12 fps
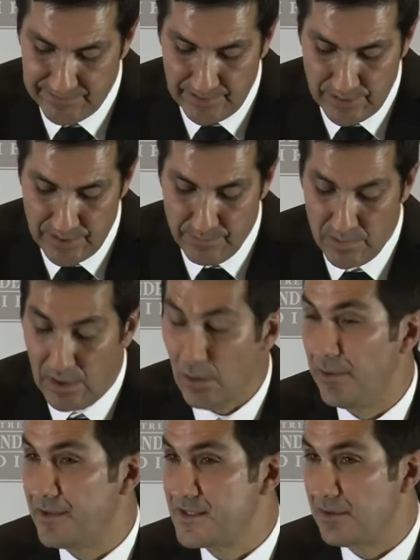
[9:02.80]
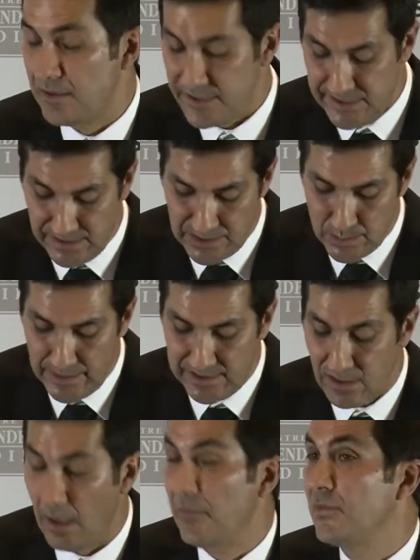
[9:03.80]
in the home were an astonishing 20
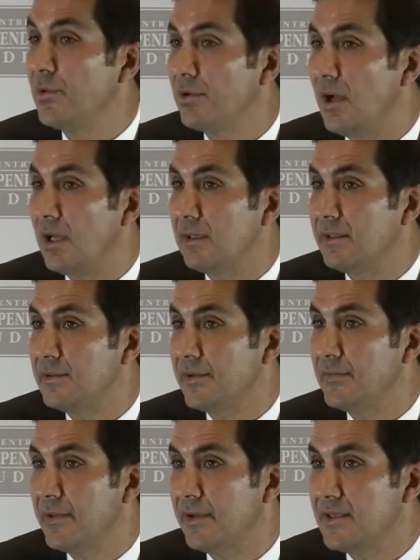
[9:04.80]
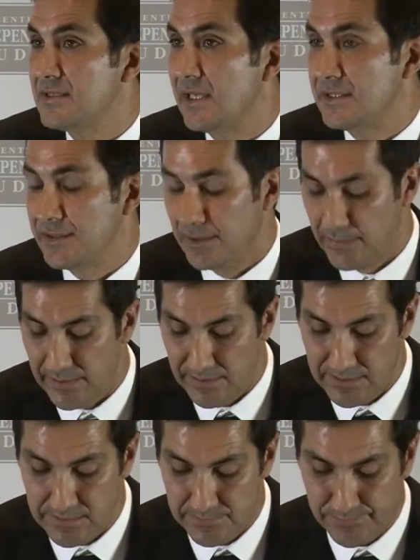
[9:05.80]
times more likely to experience sexual abuse.